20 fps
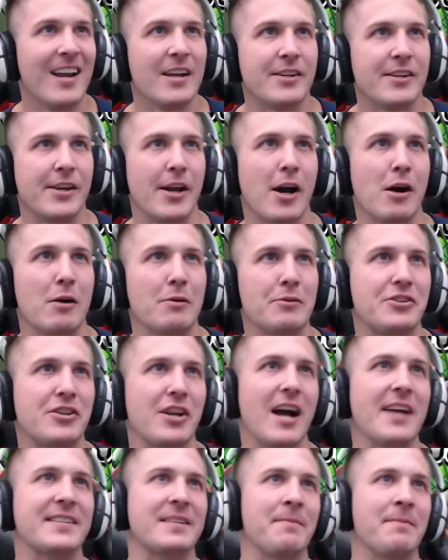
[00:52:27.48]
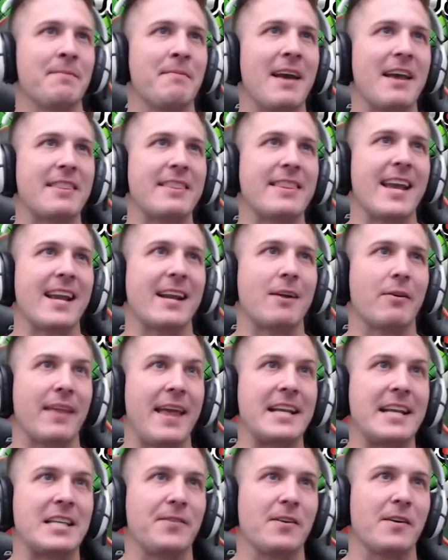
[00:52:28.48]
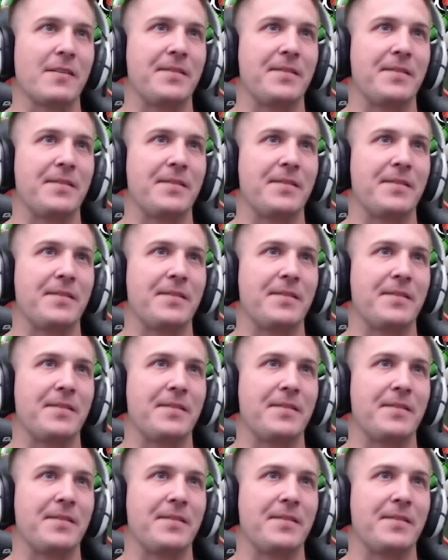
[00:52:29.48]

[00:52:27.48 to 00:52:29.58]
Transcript: Yo, Just Mythic, thanks for